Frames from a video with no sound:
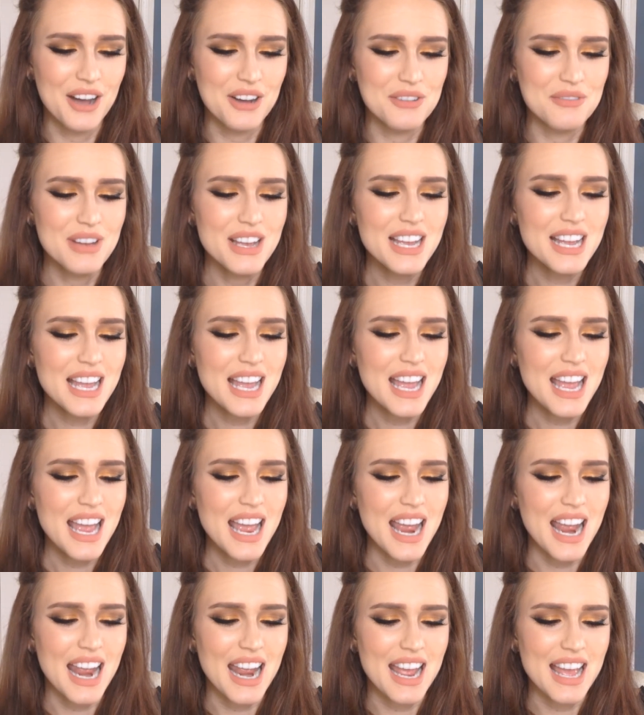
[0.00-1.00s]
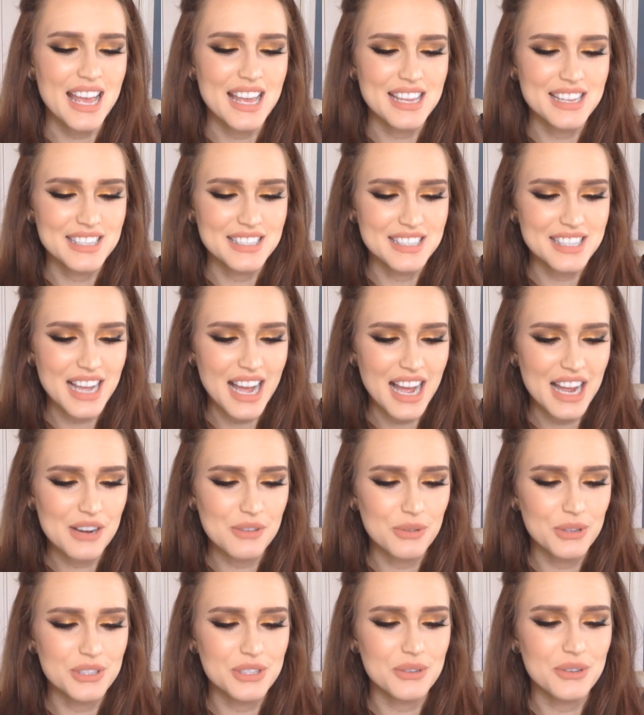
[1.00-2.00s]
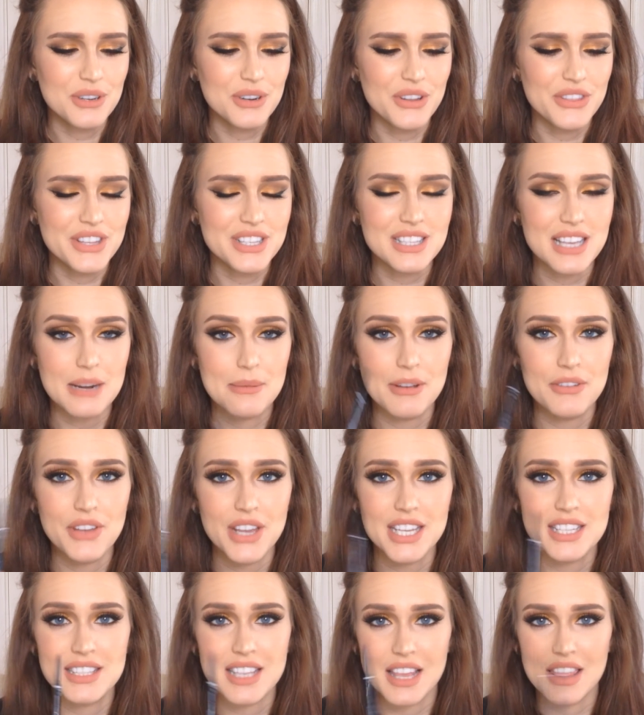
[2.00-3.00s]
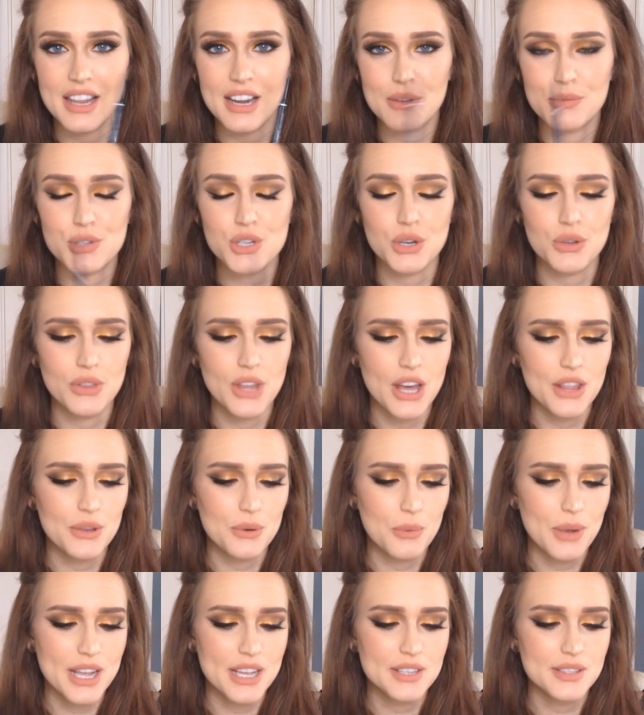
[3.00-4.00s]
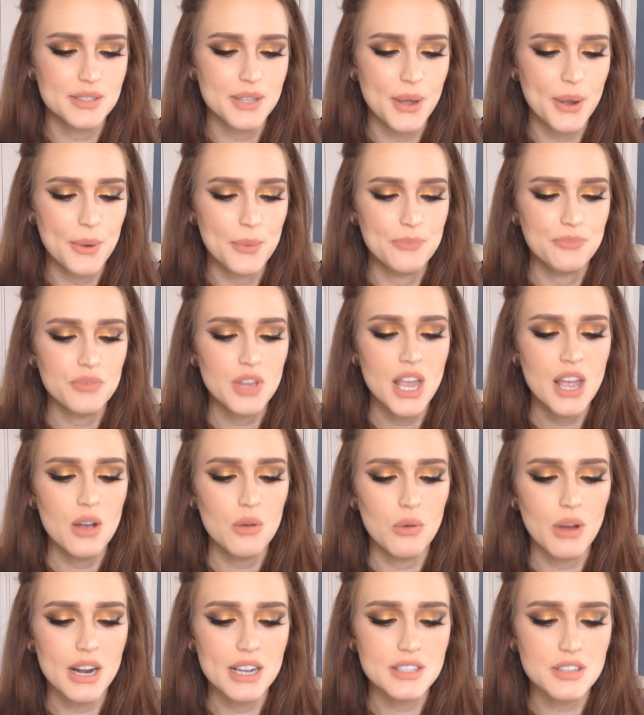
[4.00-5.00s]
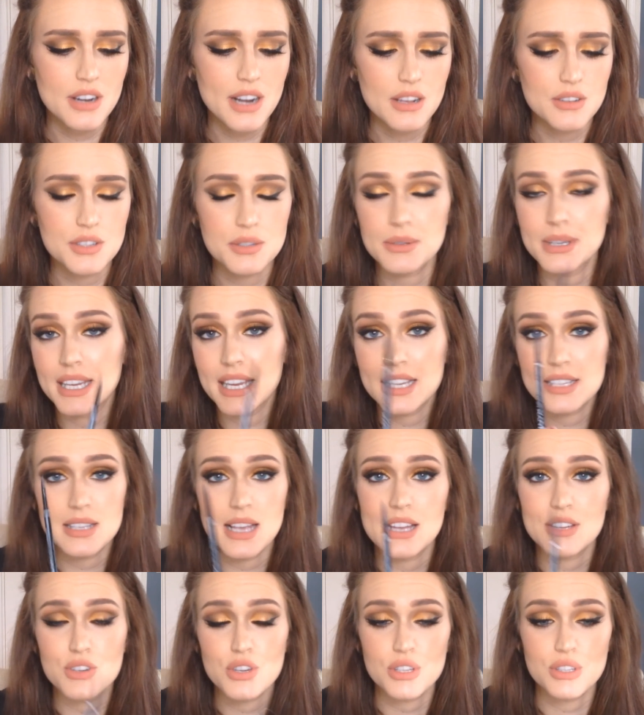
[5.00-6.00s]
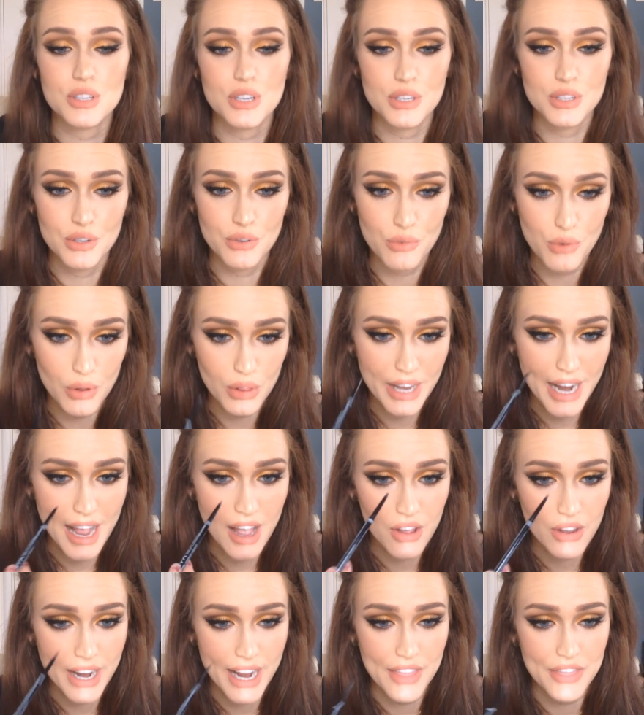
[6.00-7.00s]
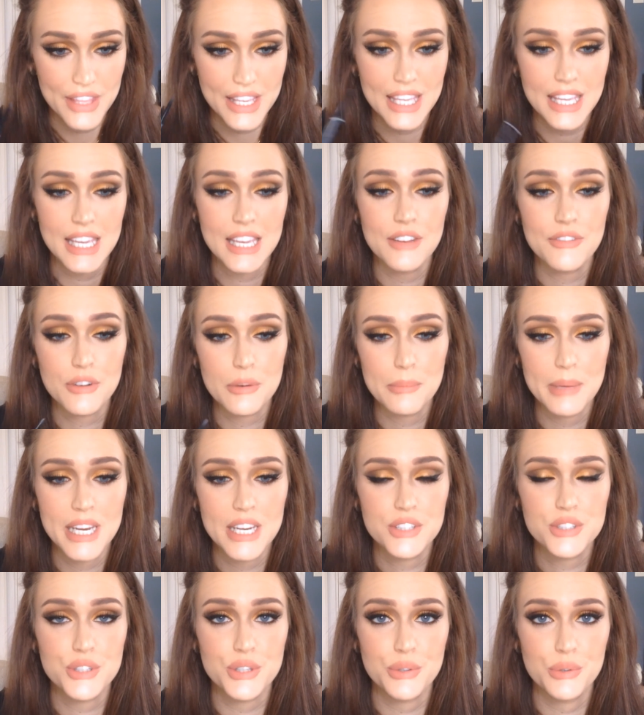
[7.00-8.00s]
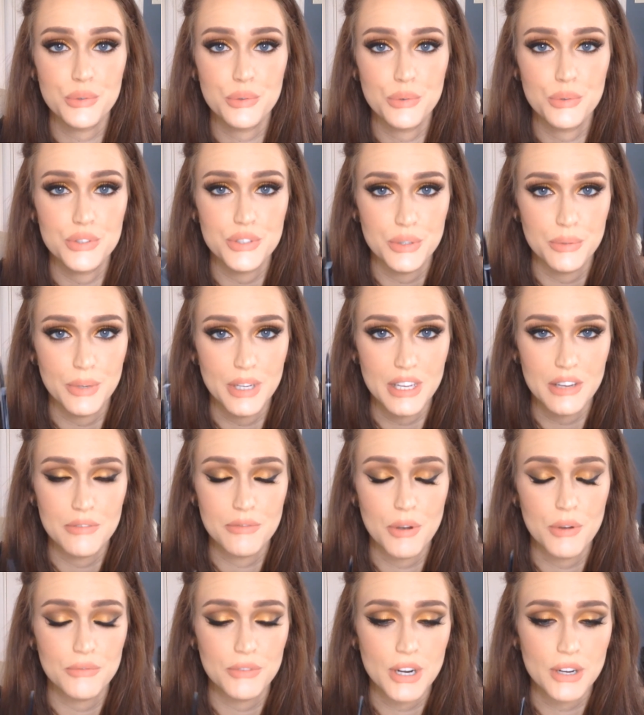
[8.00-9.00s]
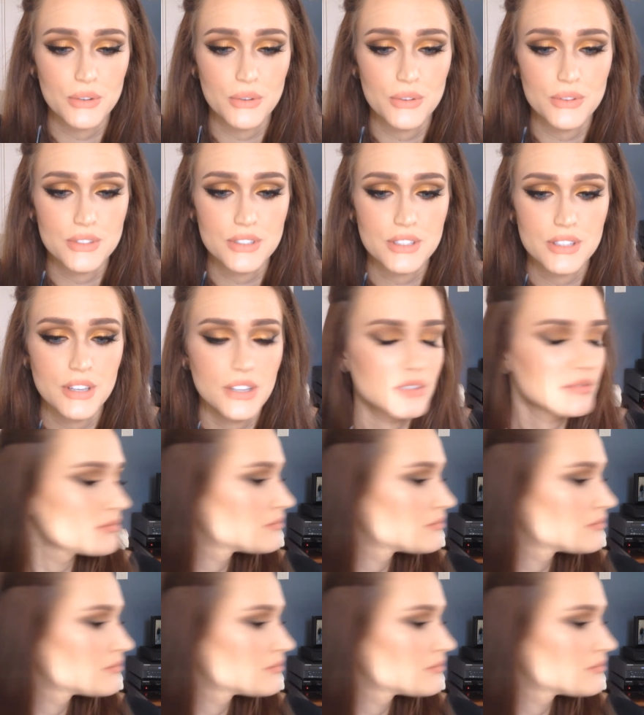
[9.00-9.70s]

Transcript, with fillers: Um, and I will do it on this side of my face and then I'll show you the other way. So what I start out doing is I just roll it out and the key for me to doing faux freckles